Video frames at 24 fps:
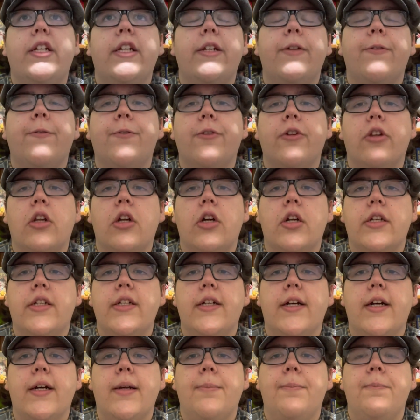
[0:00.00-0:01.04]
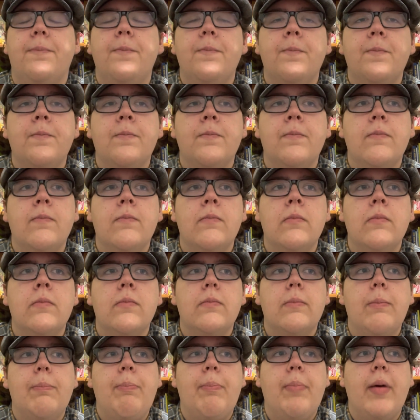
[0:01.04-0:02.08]
in for a long time,
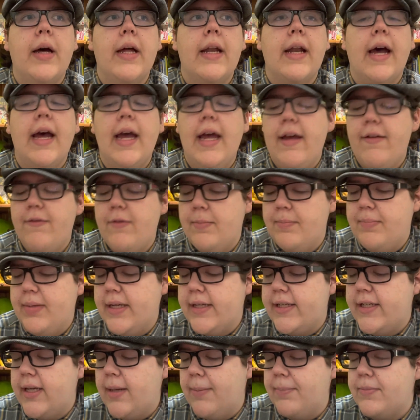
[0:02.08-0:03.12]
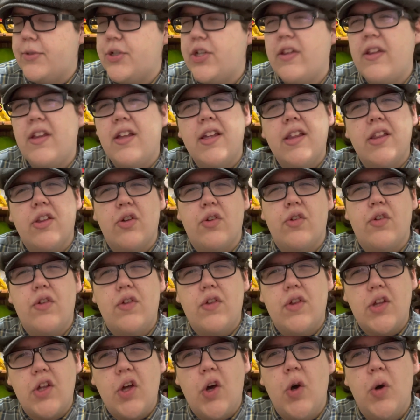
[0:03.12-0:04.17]
but I haven't picked up just because there's
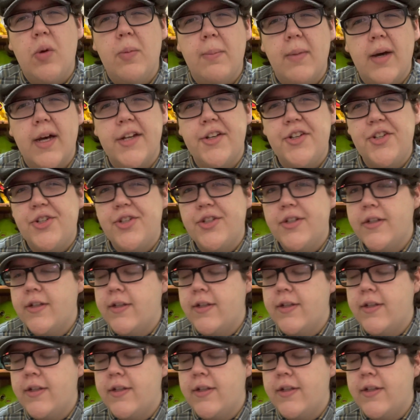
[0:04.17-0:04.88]
so much,